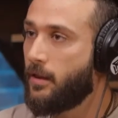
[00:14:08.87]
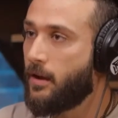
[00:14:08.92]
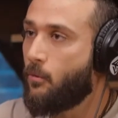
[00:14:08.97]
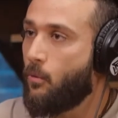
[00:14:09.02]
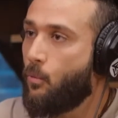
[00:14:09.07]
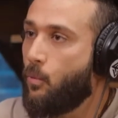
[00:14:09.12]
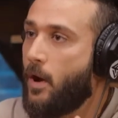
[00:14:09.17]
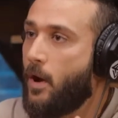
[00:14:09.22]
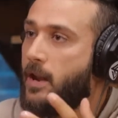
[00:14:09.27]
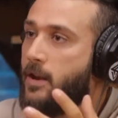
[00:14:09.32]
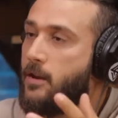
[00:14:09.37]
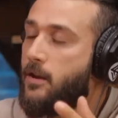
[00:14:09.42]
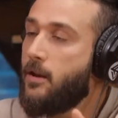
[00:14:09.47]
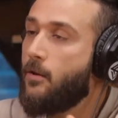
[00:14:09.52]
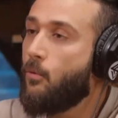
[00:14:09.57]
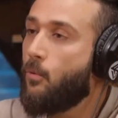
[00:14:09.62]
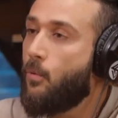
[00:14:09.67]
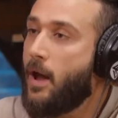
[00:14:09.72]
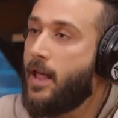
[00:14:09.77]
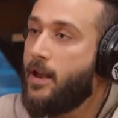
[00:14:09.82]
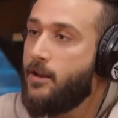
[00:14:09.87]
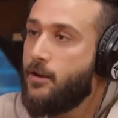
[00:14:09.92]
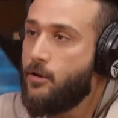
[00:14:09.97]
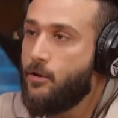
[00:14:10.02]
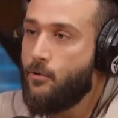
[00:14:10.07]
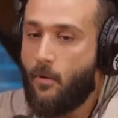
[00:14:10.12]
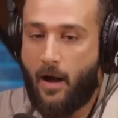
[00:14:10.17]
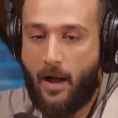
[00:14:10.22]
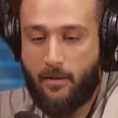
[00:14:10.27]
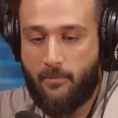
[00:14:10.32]
Like,
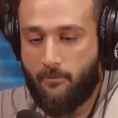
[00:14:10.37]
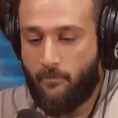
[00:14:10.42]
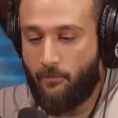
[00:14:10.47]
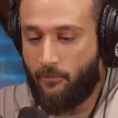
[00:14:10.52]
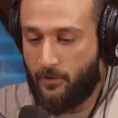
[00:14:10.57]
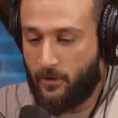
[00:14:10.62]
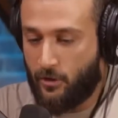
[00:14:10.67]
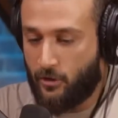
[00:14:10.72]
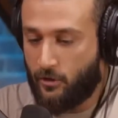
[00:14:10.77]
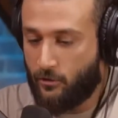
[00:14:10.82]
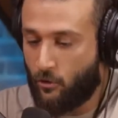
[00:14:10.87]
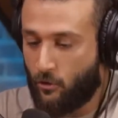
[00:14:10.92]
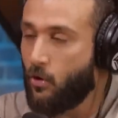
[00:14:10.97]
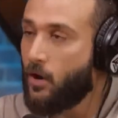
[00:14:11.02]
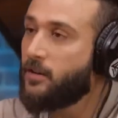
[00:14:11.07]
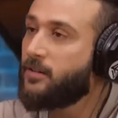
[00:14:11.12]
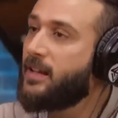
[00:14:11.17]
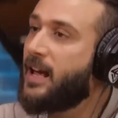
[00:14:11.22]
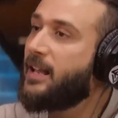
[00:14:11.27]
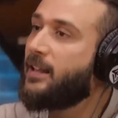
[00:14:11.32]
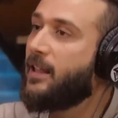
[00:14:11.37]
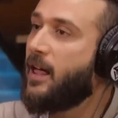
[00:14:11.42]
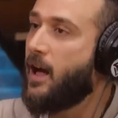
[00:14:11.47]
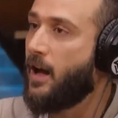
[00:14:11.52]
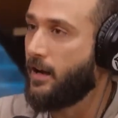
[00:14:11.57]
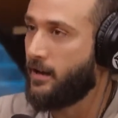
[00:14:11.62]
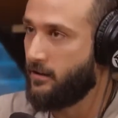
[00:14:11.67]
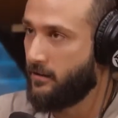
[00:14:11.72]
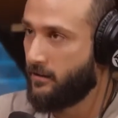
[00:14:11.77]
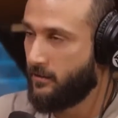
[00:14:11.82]
when do I cross that
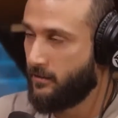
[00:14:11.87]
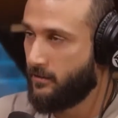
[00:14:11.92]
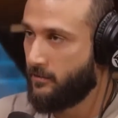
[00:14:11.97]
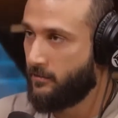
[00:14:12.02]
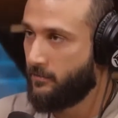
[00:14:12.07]
line?